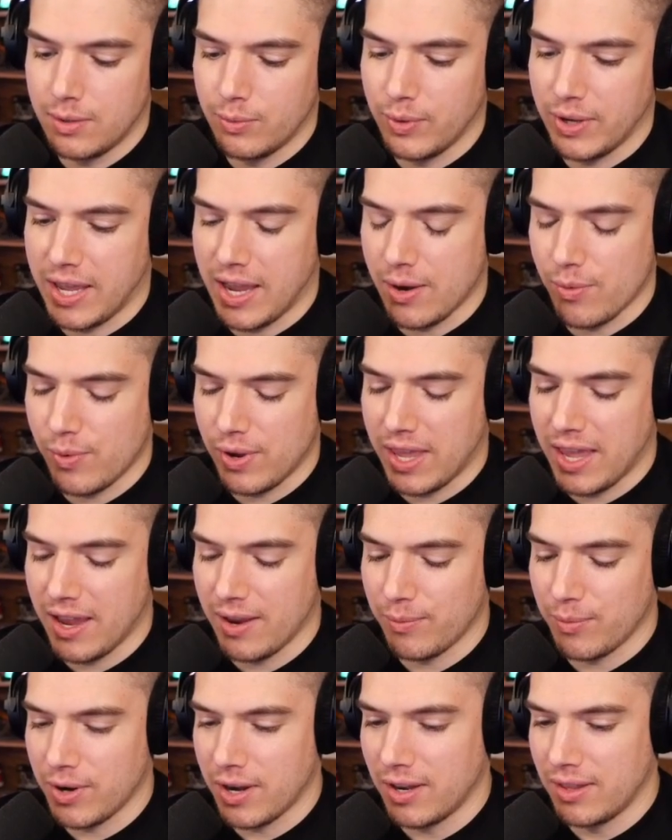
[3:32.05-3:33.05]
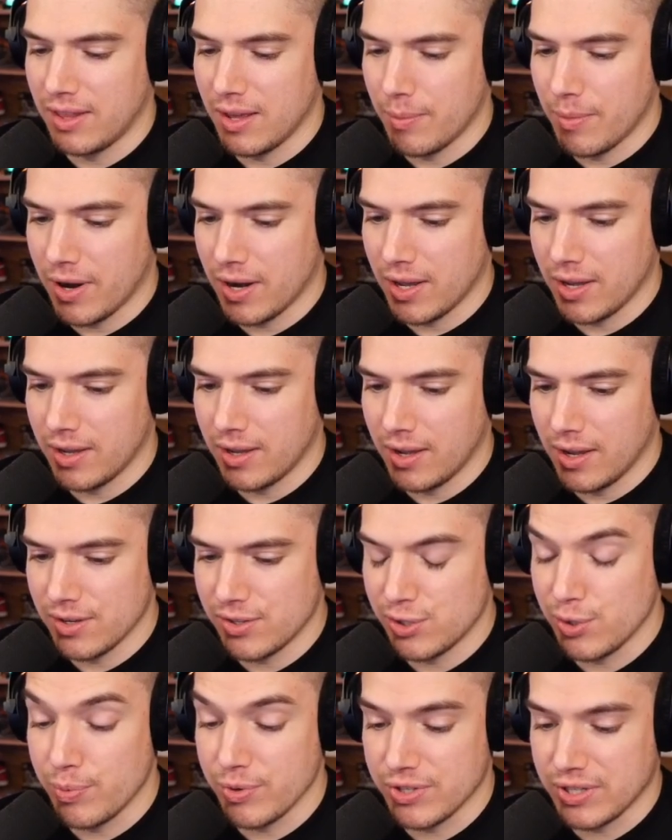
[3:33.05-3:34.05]
We can't we can't run them on a, a
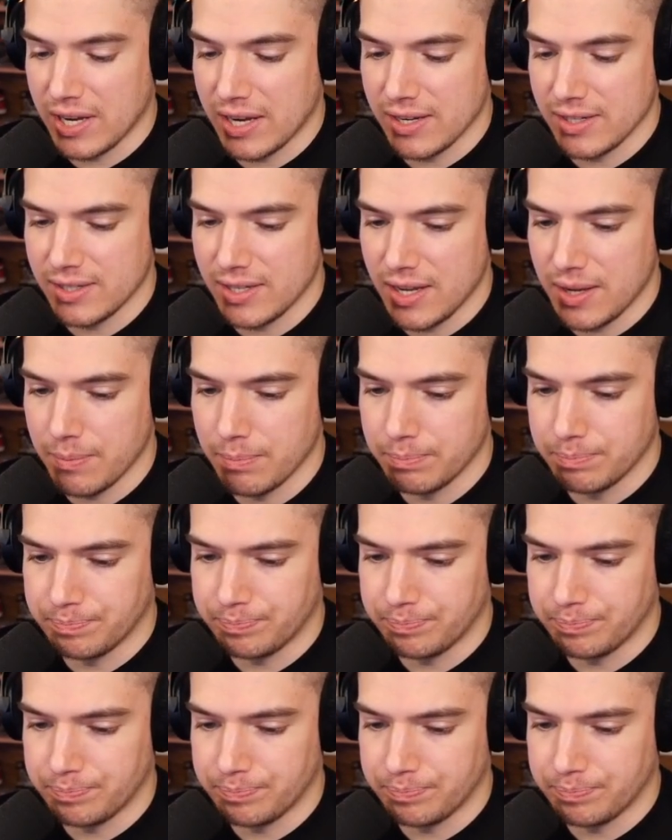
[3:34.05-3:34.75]
Super Saiyan team.